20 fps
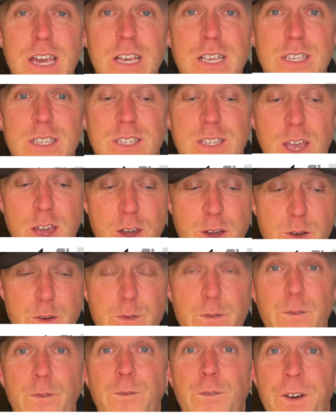So
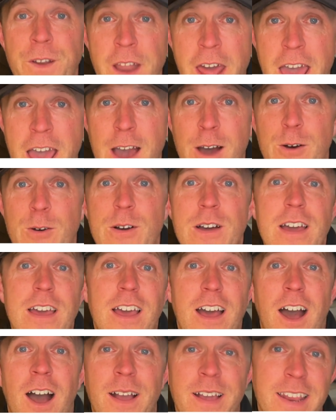for now,
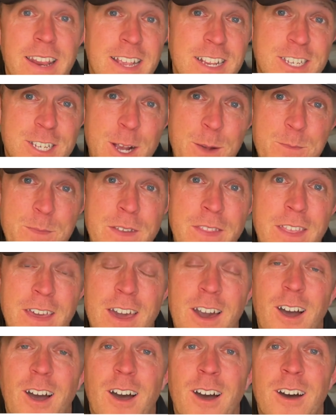I'm going to jump in the
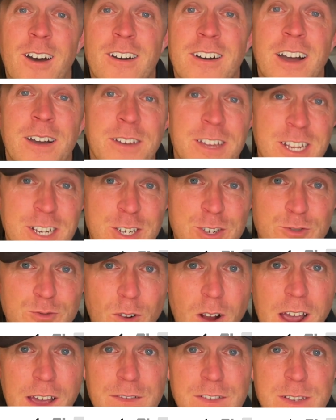car, I'm going to
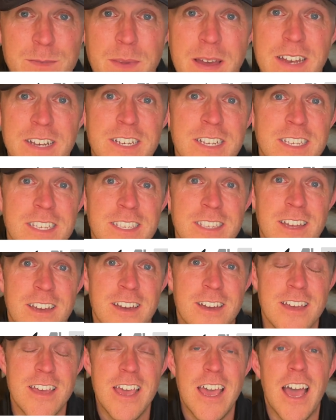drive to Manchester,